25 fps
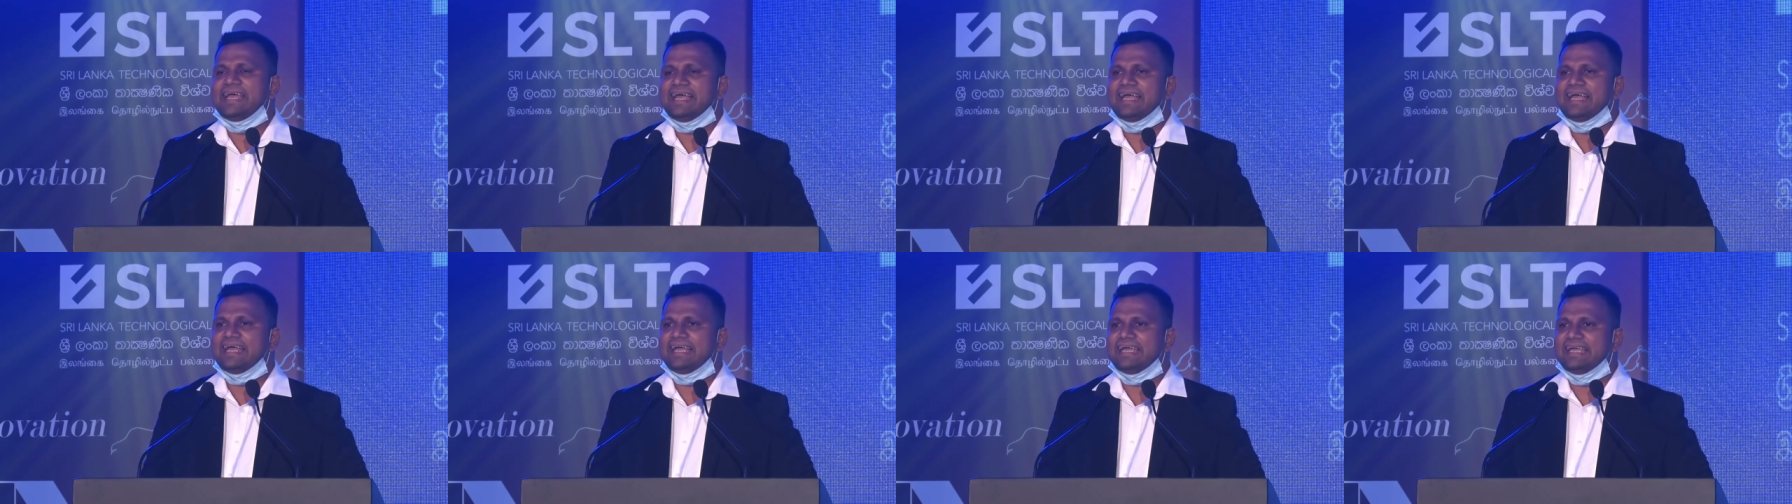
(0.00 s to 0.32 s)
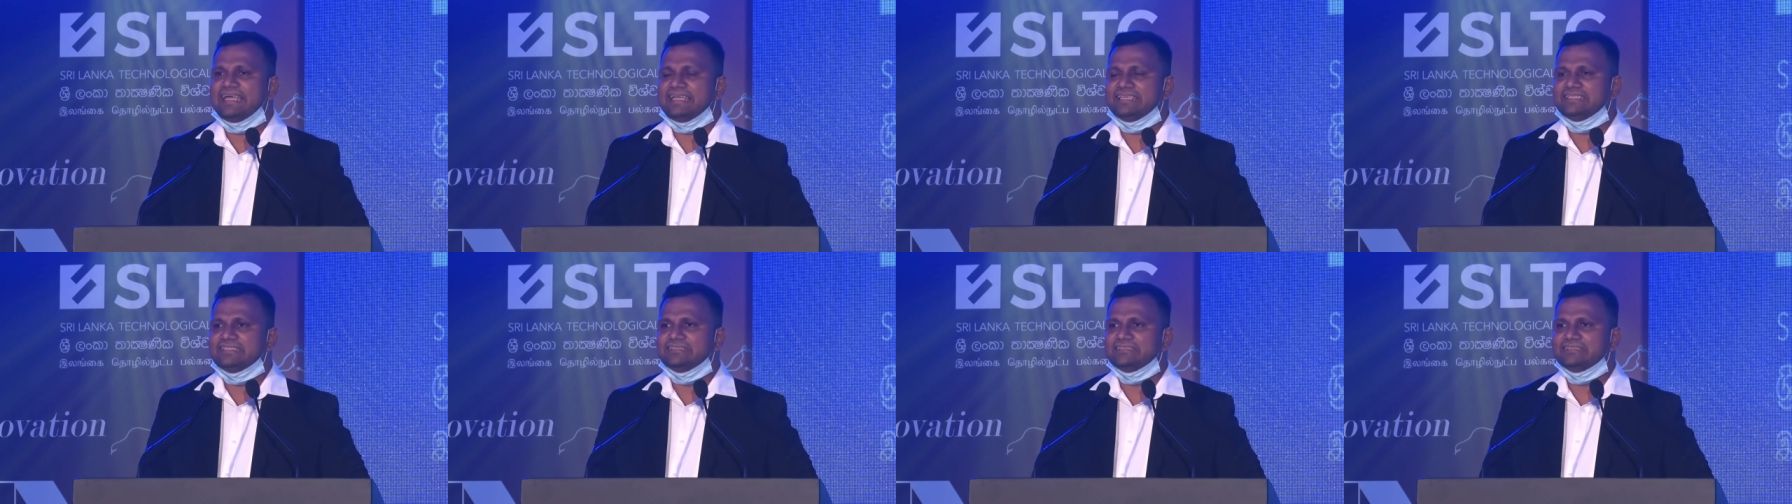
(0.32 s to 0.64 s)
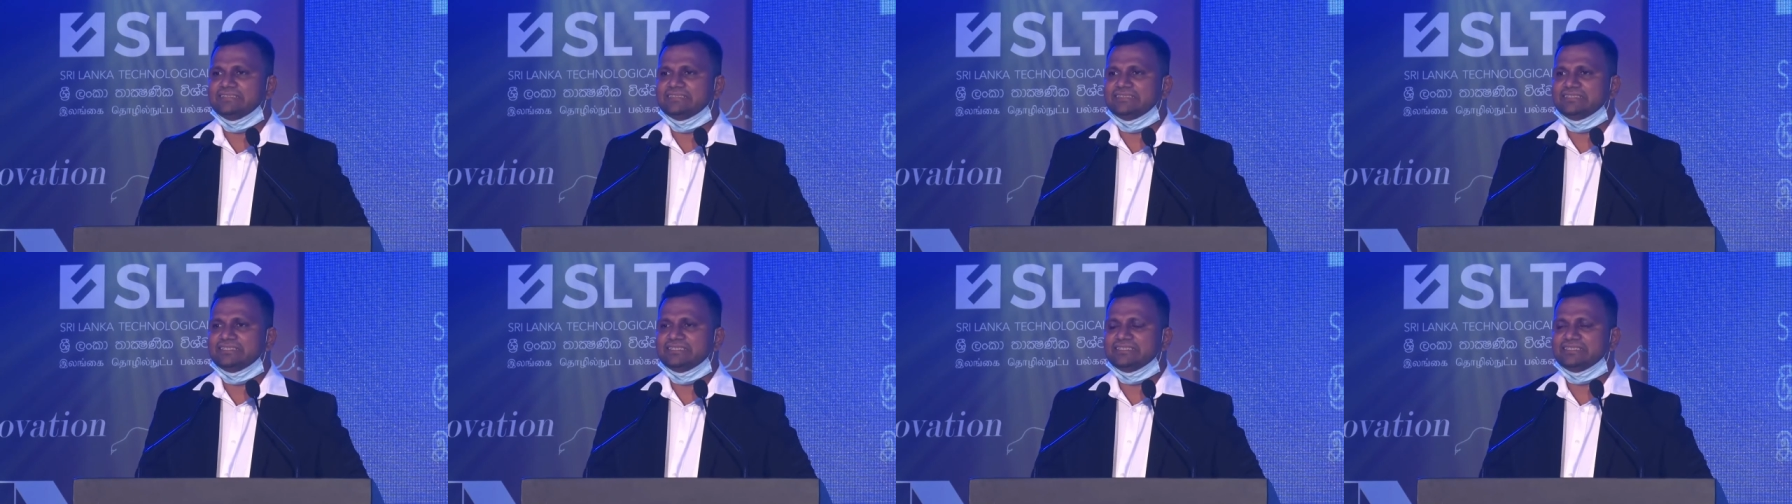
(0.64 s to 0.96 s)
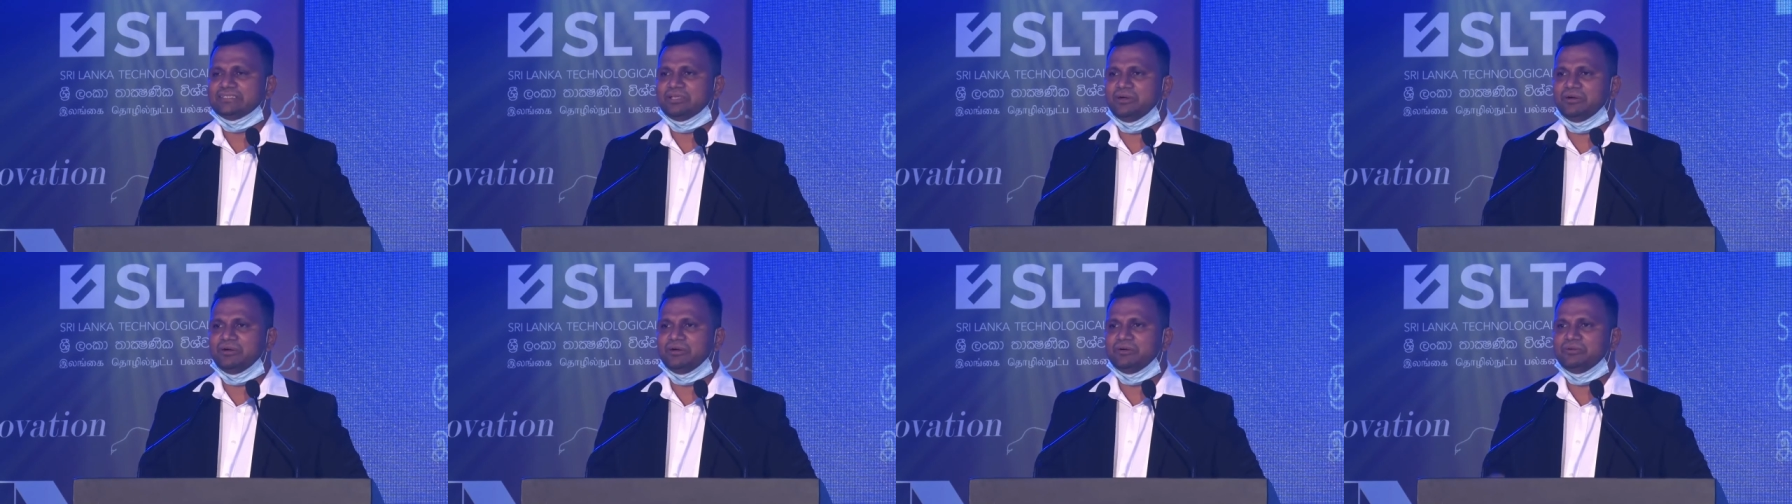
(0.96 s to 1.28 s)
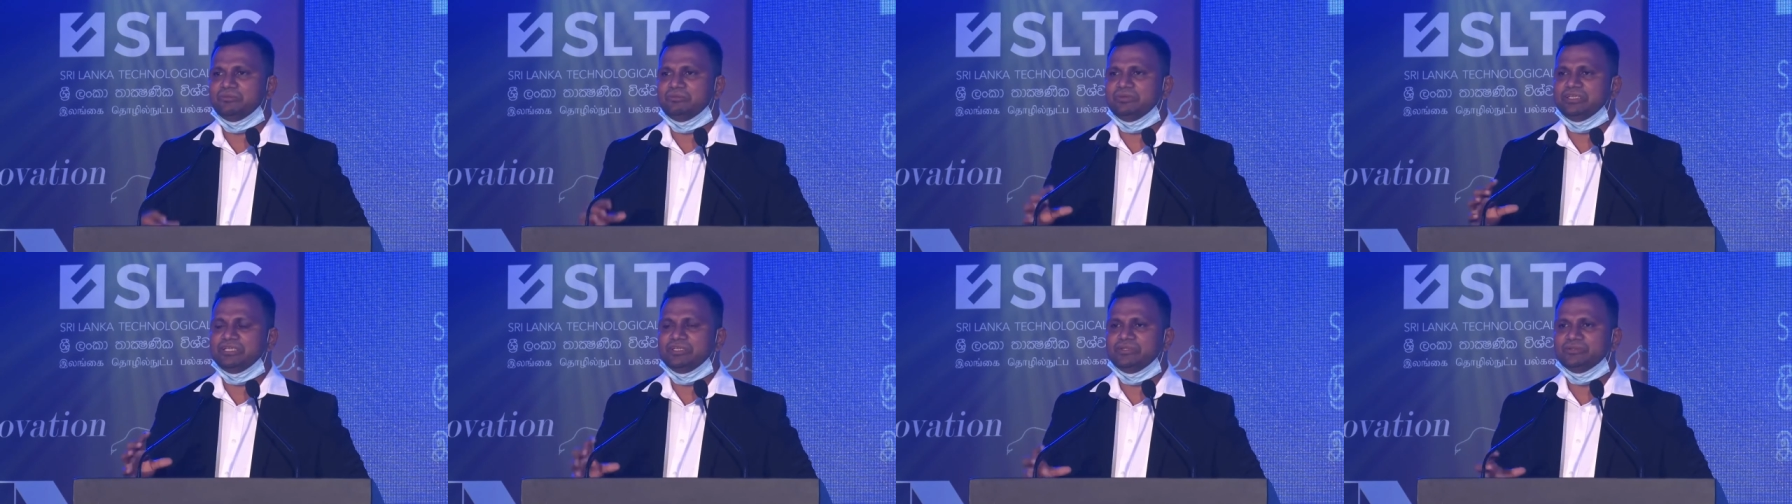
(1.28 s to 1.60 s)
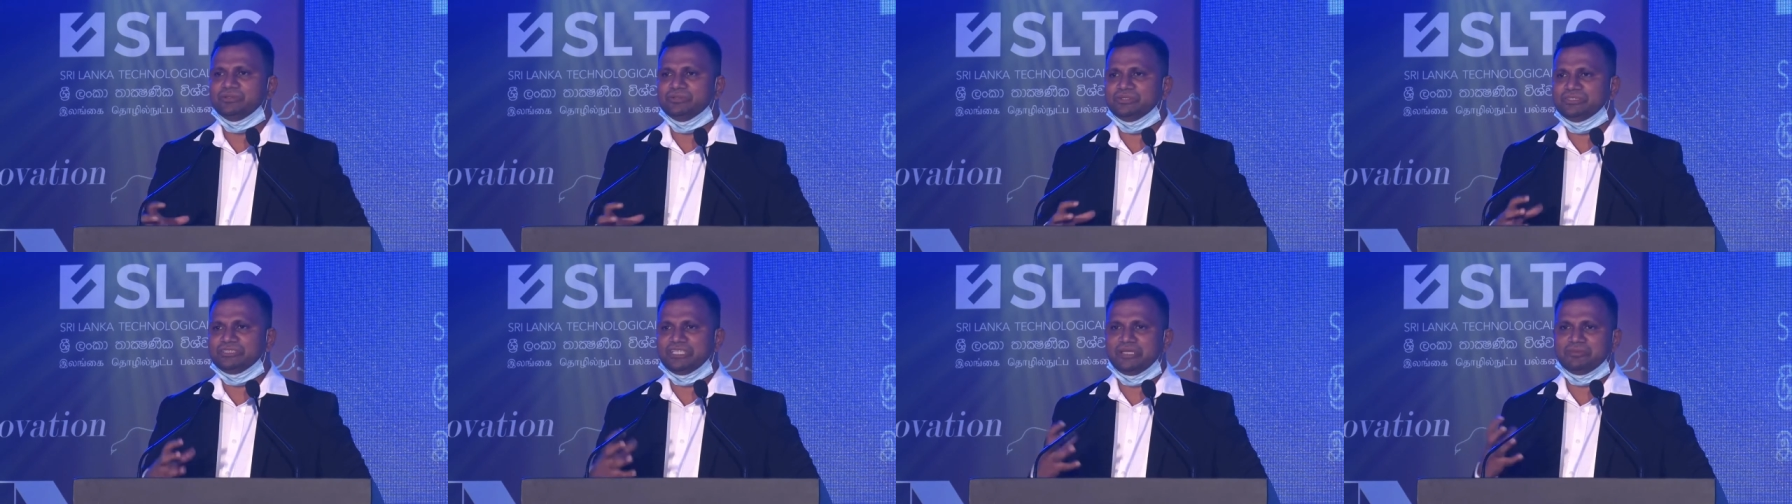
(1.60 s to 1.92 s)
And so we
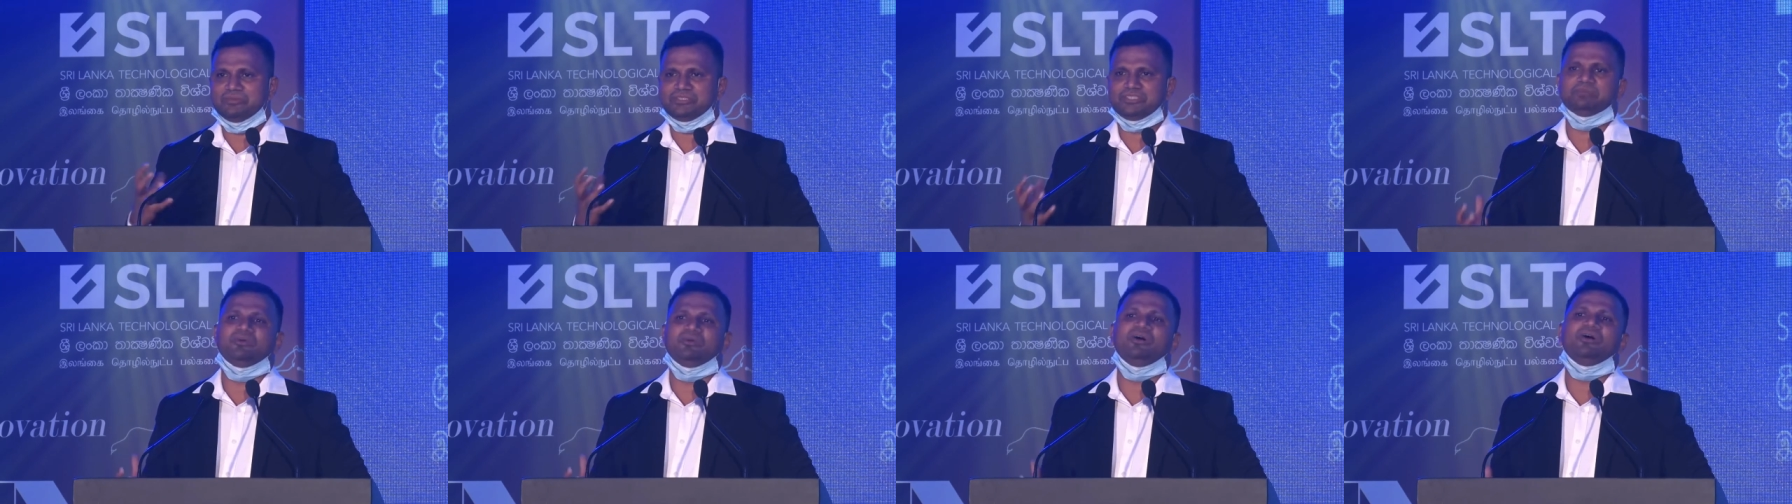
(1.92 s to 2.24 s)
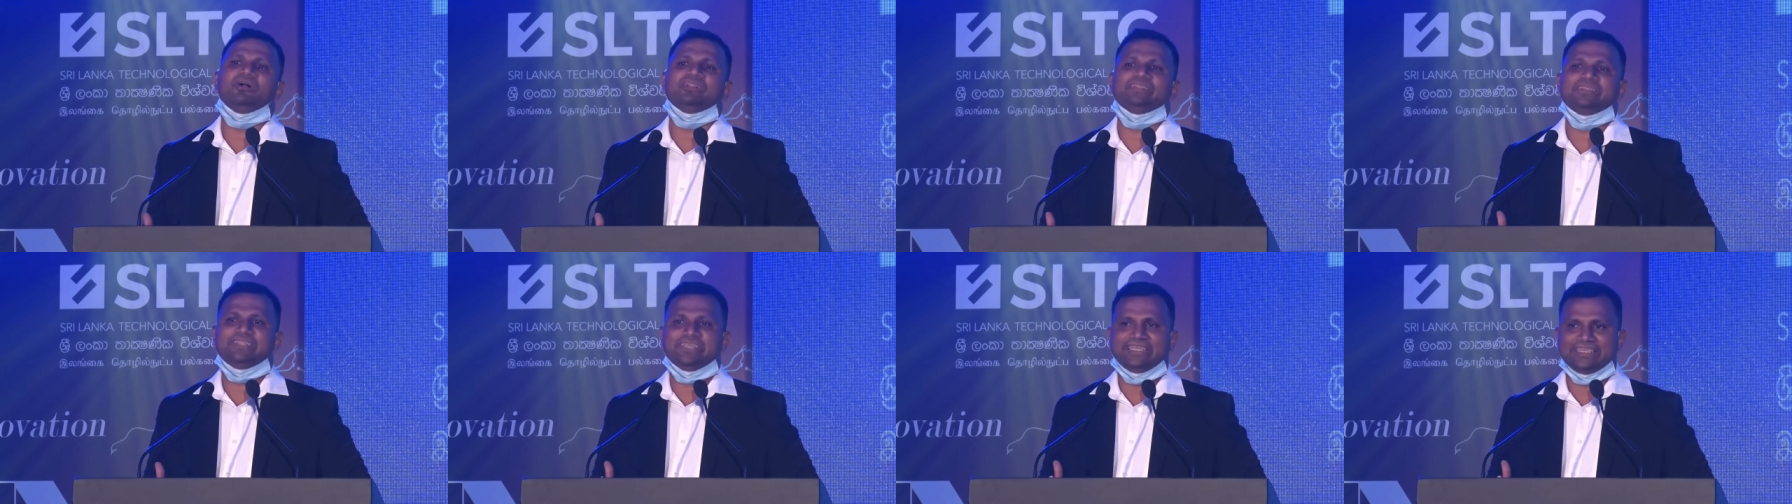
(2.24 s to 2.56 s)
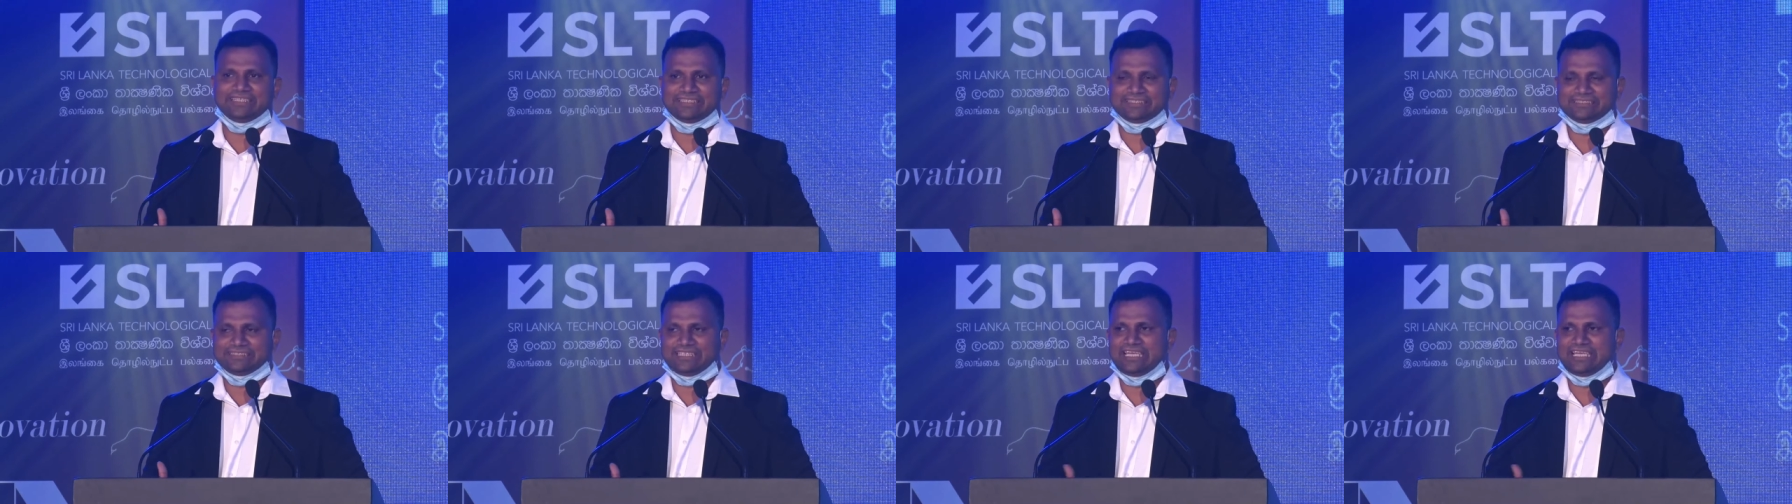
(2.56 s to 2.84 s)
do some small things,